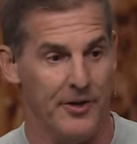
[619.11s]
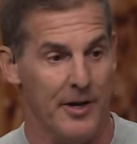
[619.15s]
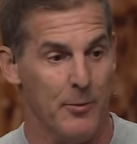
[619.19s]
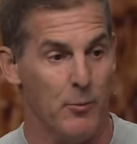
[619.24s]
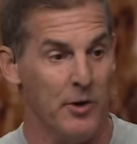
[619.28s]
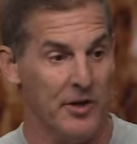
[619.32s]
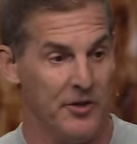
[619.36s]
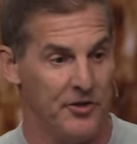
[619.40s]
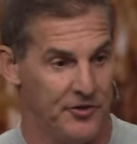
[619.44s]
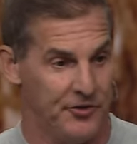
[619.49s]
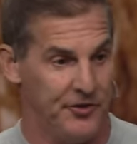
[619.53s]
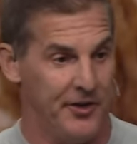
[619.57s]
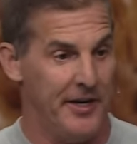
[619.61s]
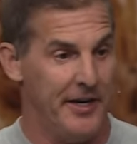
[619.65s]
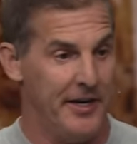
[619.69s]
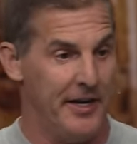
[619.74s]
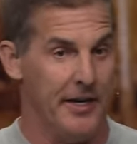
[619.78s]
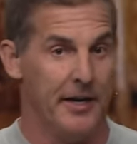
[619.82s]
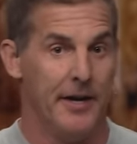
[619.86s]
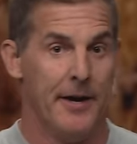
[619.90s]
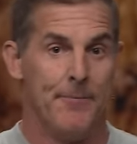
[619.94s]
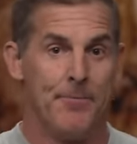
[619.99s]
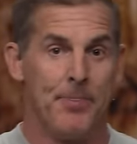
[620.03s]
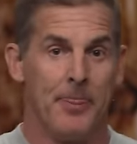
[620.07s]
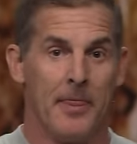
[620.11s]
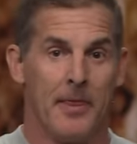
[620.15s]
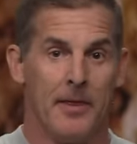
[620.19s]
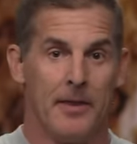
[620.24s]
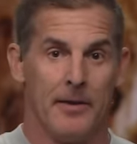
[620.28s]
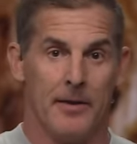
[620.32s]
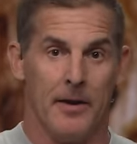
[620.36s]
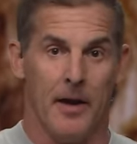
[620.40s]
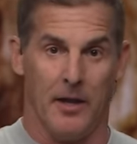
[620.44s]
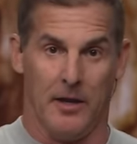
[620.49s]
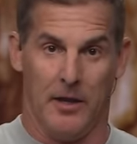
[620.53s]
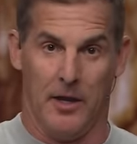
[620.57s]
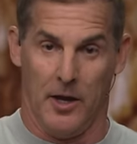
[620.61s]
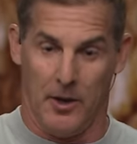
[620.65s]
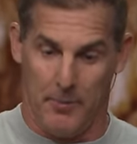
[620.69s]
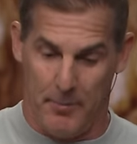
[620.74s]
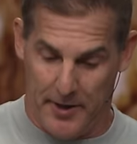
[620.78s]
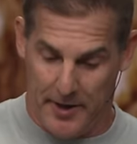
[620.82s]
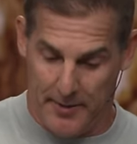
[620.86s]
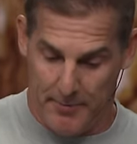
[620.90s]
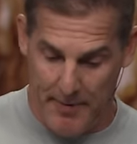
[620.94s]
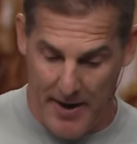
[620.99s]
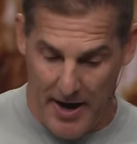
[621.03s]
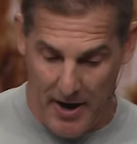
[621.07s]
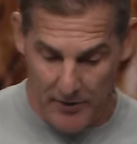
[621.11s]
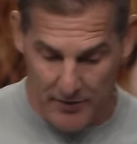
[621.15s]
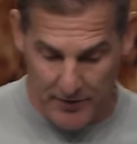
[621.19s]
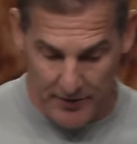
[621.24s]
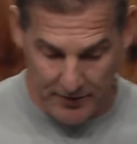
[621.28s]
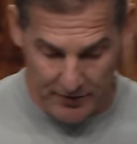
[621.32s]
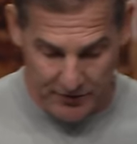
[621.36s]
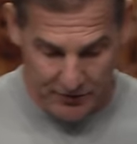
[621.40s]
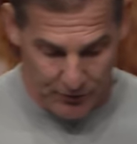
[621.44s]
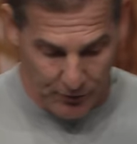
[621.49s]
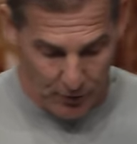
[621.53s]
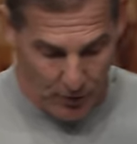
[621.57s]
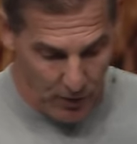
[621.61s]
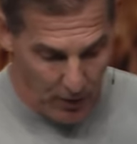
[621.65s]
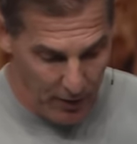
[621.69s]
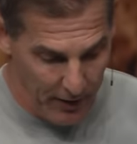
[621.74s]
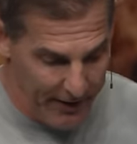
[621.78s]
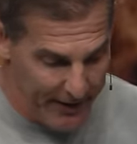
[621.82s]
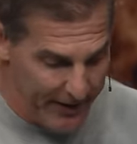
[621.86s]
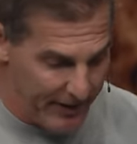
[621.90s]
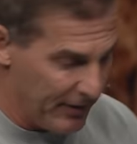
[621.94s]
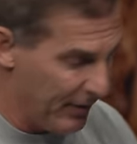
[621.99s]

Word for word: And we see a little bit about this story.